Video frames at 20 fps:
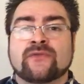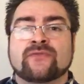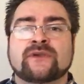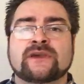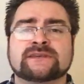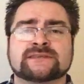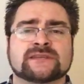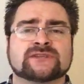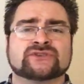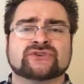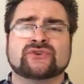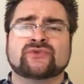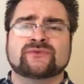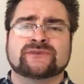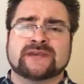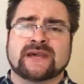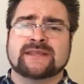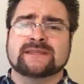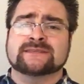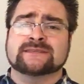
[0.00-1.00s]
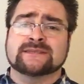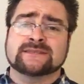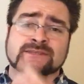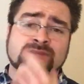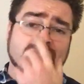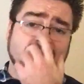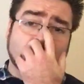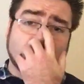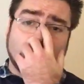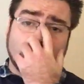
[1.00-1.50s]
These are two tenses
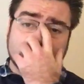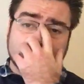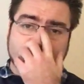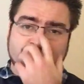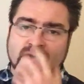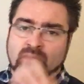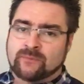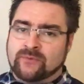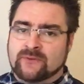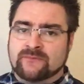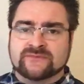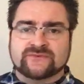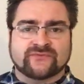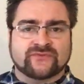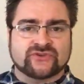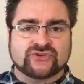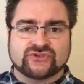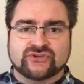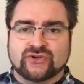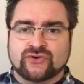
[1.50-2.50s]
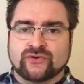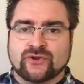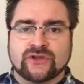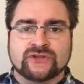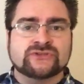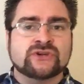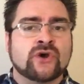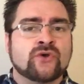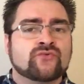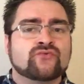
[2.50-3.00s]
that cause problems for
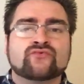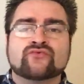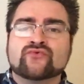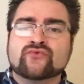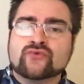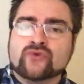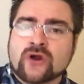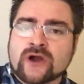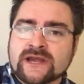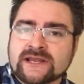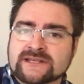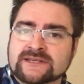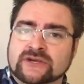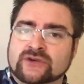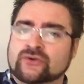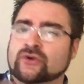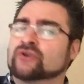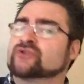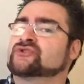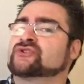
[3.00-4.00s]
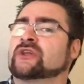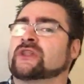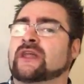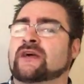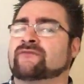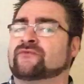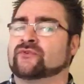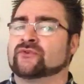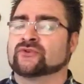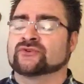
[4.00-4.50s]
students right across the
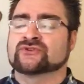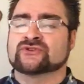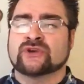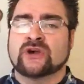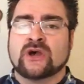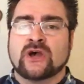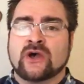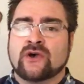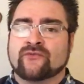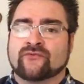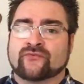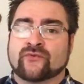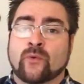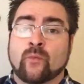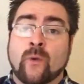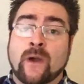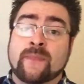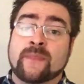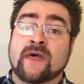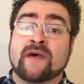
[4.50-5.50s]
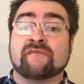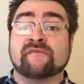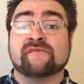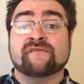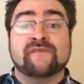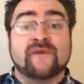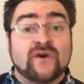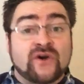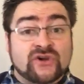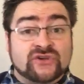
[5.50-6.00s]
levels from when they're
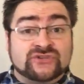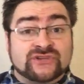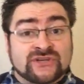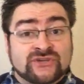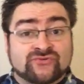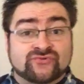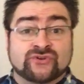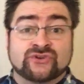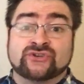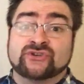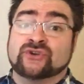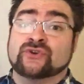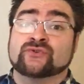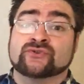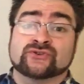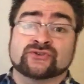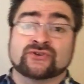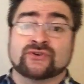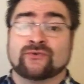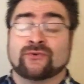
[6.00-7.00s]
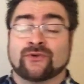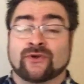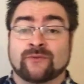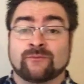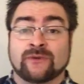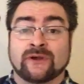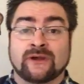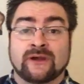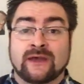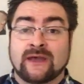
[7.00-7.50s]
first introduced to
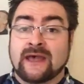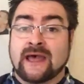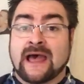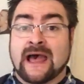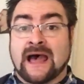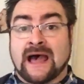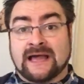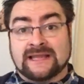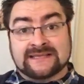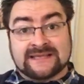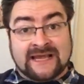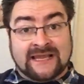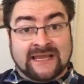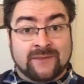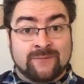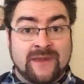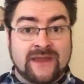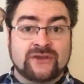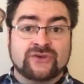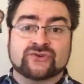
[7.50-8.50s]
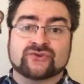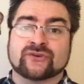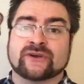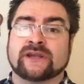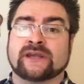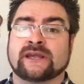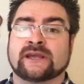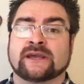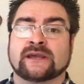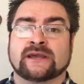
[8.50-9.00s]
them at
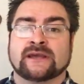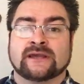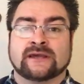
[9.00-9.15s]
elementary,